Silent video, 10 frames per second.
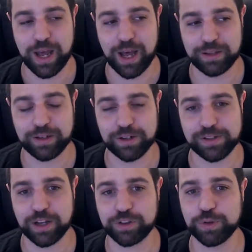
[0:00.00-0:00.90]
And
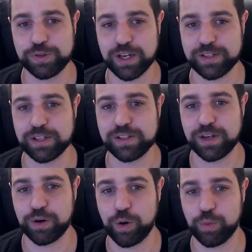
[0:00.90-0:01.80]
there's a
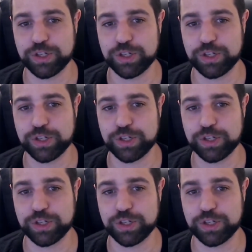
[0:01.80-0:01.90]
2.16.0,